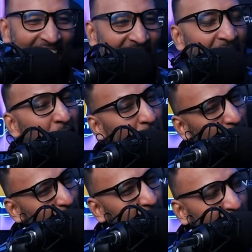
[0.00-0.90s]

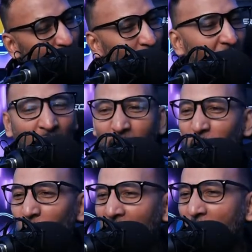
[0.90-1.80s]
yes. I don't
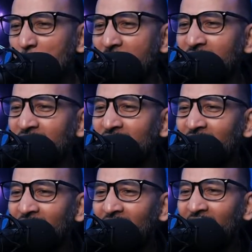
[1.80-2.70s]
know what that means.
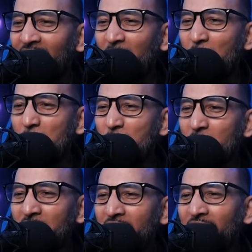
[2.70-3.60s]

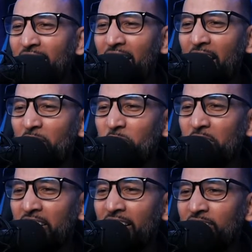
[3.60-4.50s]
That
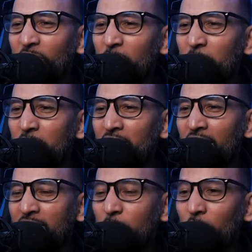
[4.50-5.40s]
Andre, that screams
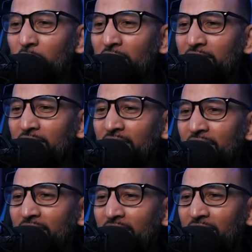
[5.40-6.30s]
as a broadcaster
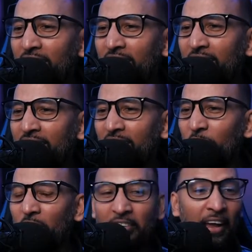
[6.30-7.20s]
is not the
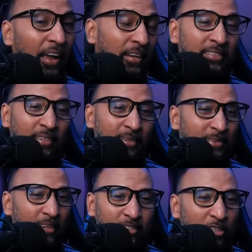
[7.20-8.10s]
one. Yeah, listen,
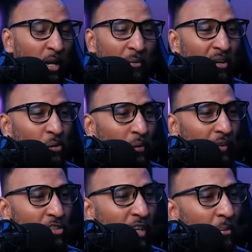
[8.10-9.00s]
it should have been a goal.
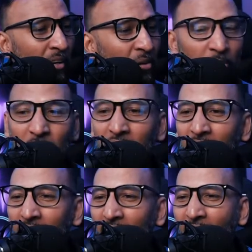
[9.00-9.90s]
It should have been a goal.
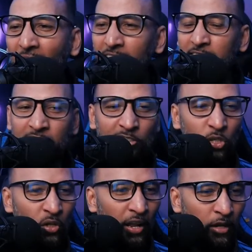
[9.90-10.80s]
Anderson
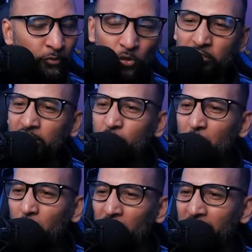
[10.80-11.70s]
Sooklal, folks, that's my
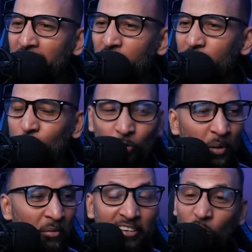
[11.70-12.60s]
brother. He's on the
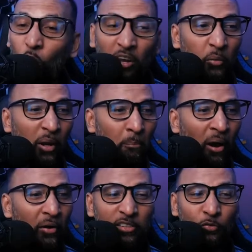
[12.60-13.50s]
stream. He's all the way in
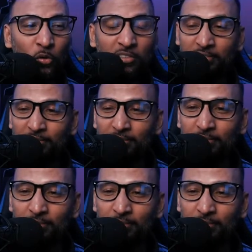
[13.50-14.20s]
Paris, folks.